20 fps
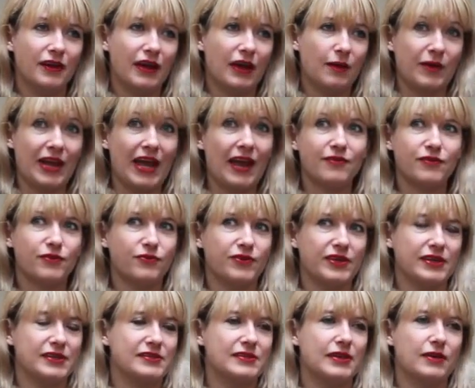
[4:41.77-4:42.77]
and we have to
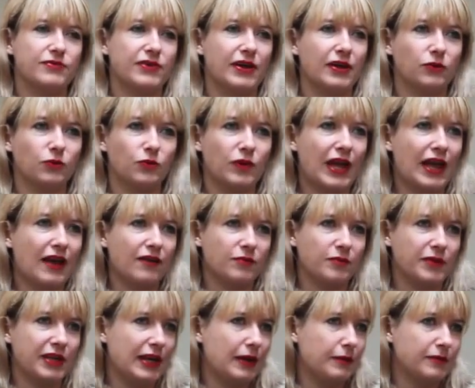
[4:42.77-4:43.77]
figure stuff out, and we
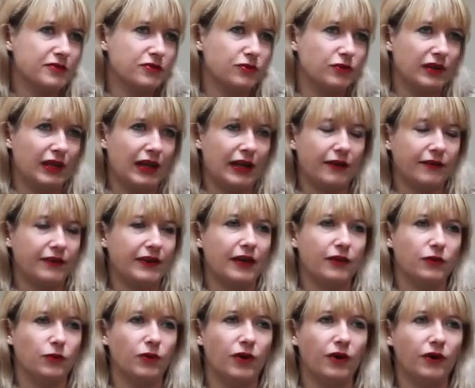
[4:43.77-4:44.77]
haven't been able to rely on the
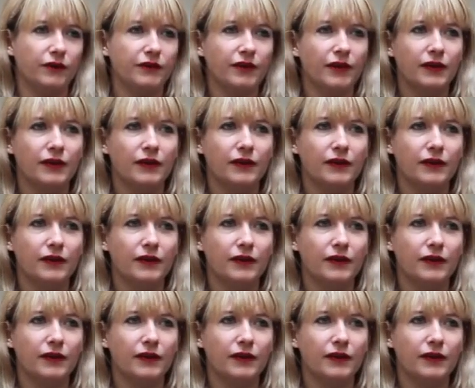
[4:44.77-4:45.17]
other world.